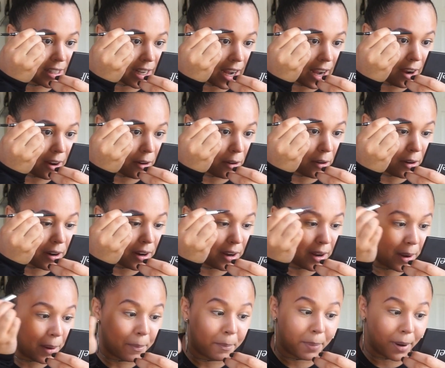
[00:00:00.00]
out
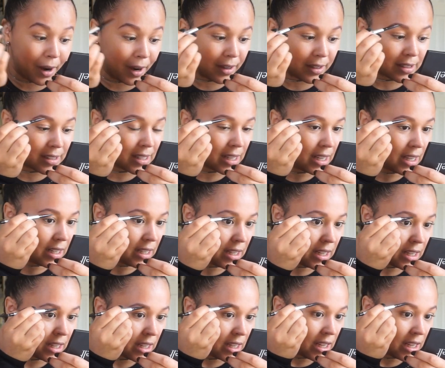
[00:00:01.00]
person.